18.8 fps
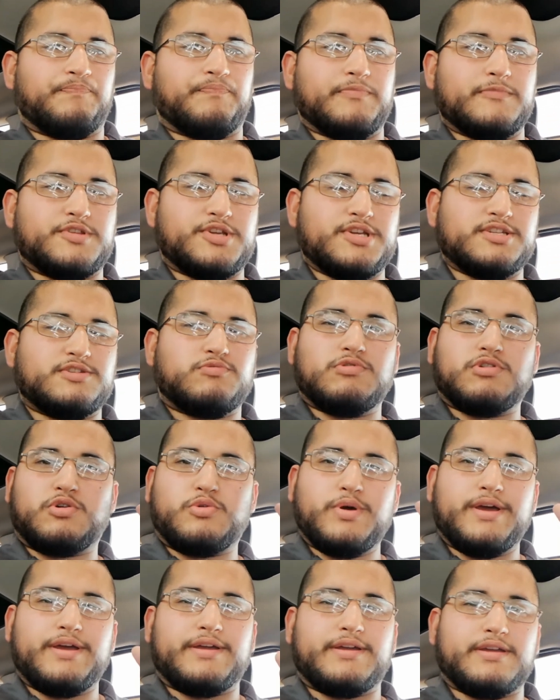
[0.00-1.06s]
Just real
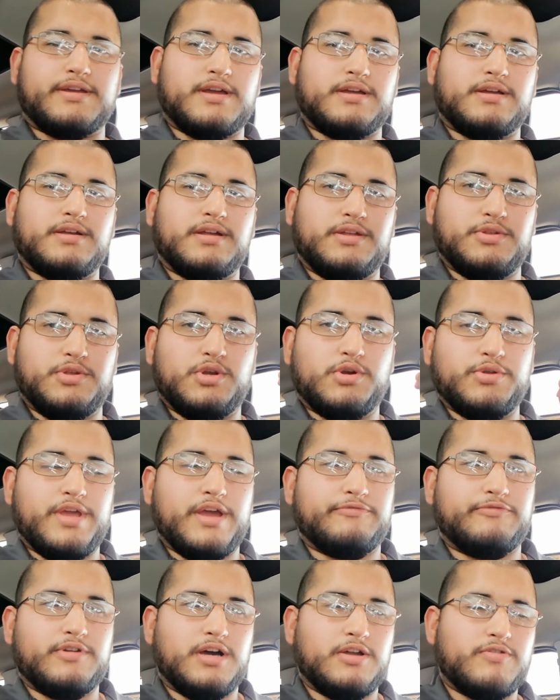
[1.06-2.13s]
quick, you know, you
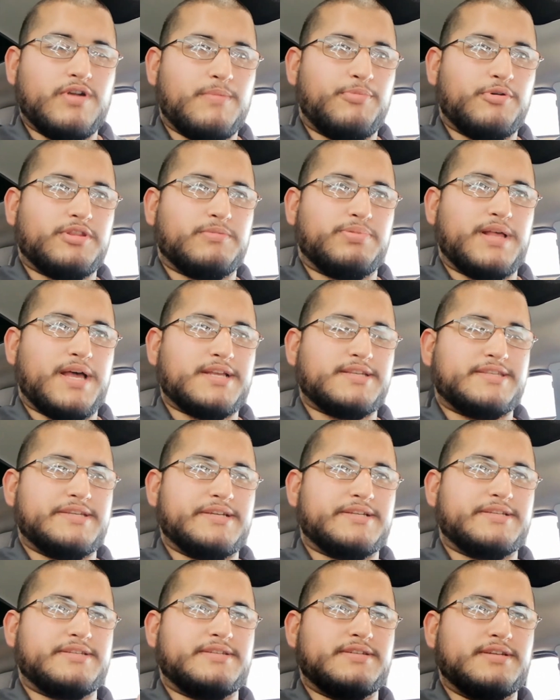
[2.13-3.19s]
have to unwrap all the
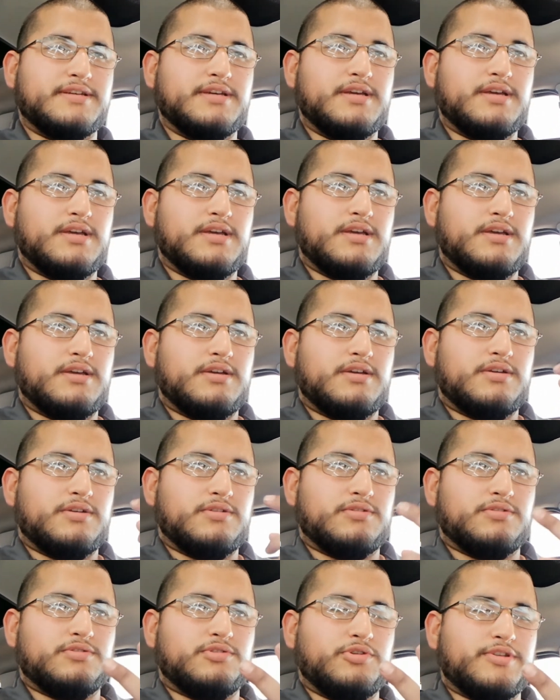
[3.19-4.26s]
plastics,
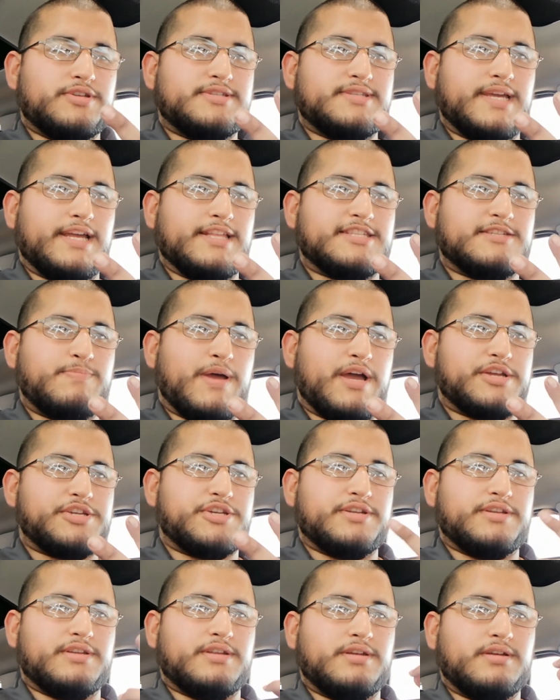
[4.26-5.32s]
do the state
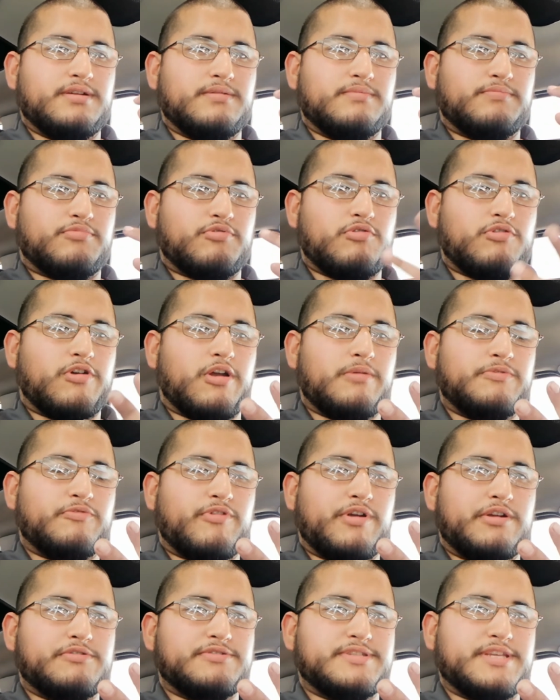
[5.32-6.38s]
inspection, program the
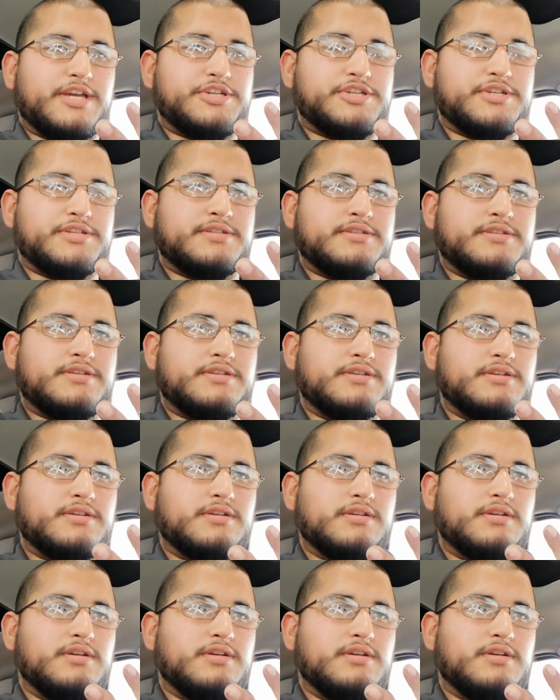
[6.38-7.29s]
radio stations,